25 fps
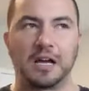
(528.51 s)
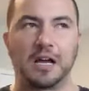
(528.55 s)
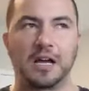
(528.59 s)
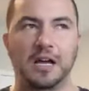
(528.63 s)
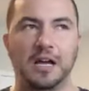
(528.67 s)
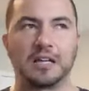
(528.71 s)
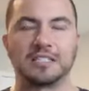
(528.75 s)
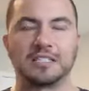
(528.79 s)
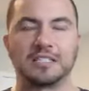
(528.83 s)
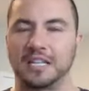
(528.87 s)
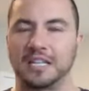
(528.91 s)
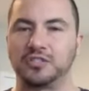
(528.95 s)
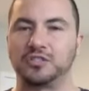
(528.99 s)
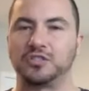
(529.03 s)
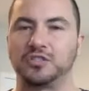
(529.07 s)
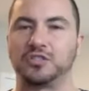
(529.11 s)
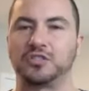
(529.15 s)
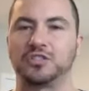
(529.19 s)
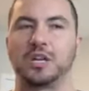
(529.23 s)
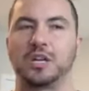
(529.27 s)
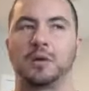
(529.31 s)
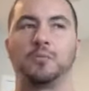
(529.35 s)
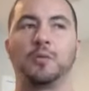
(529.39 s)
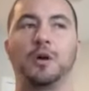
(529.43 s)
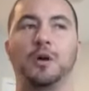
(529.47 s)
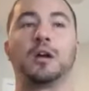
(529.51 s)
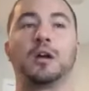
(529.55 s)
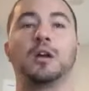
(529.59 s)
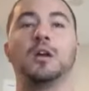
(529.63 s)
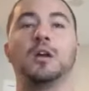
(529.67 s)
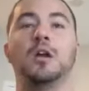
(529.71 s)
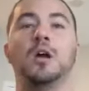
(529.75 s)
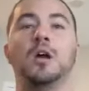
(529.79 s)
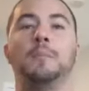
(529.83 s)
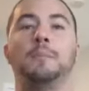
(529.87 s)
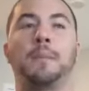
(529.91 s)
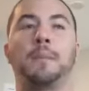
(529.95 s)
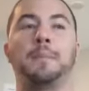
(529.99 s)
It's not like there's a profit
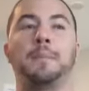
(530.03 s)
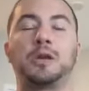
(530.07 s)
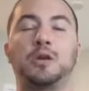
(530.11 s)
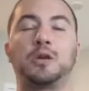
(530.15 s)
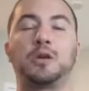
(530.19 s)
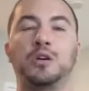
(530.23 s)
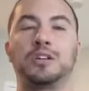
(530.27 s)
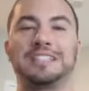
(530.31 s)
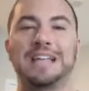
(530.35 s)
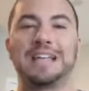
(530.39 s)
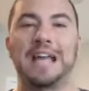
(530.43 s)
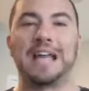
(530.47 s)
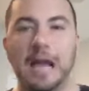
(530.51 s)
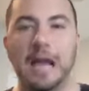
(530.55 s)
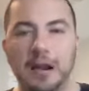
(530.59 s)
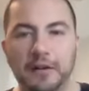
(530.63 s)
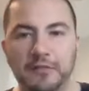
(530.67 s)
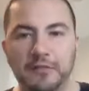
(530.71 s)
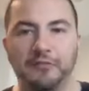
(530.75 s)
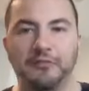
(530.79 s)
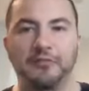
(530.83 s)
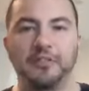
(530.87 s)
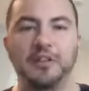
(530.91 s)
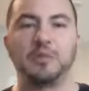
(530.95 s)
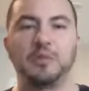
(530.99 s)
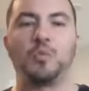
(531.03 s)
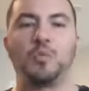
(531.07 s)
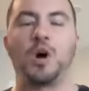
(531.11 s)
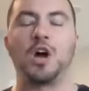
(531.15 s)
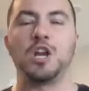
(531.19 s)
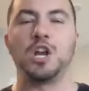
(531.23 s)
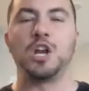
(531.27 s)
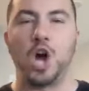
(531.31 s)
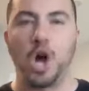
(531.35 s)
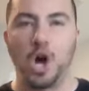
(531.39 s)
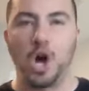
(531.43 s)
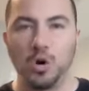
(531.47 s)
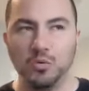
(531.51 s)
center somewhere, but because
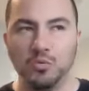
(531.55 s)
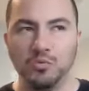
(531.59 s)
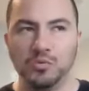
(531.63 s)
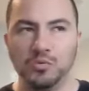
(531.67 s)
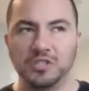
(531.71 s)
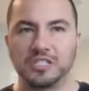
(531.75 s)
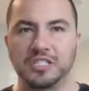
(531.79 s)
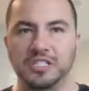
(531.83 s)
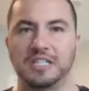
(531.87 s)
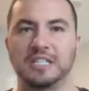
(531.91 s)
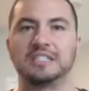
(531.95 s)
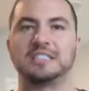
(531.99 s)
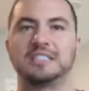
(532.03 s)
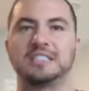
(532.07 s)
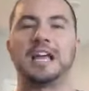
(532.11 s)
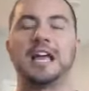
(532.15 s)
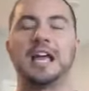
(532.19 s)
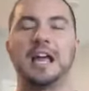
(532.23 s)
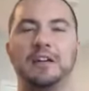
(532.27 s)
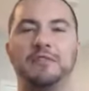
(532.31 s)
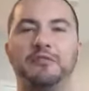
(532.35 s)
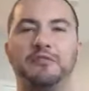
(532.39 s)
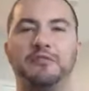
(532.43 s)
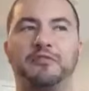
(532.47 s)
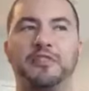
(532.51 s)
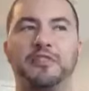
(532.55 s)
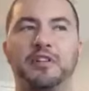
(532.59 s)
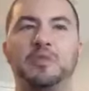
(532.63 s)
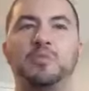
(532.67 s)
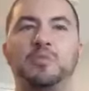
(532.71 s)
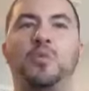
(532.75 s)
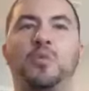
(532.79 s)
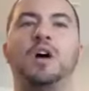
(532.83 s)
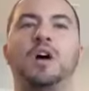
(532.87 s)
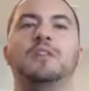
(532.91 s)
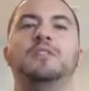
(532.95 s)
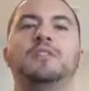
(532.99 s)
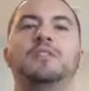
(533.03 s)
everyone owns it,
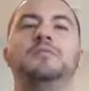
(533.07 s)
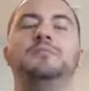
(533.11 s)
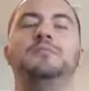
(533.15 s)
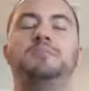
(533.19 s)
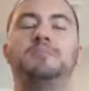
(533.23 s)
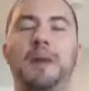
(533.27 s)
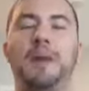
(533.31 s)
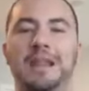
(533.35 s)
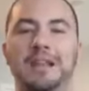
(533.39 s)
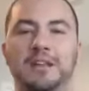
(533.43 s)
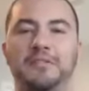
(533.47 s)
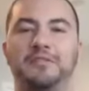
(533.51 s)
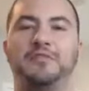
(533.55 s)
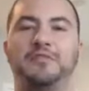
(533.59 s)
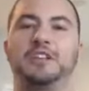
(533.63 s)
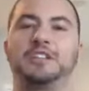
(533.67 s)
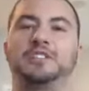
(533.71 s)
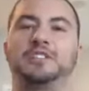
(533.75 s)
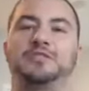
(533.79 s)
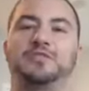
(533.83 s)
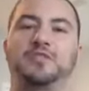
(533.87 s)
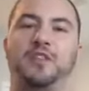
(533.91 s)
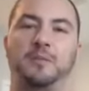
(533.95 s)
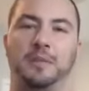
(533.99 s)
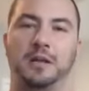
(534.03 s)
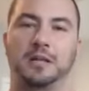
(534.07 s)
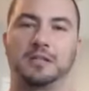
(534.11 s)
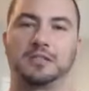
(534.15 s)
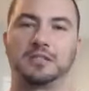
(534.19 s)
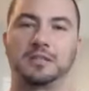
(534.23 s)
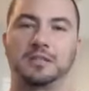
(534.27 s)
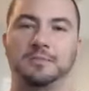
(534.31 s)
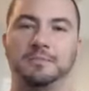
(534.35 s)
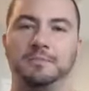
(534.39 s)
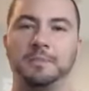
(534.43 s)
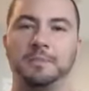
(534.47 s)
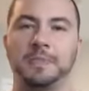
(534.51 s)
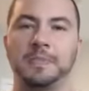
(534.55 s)
everyone benefits from
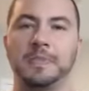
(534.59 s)
it.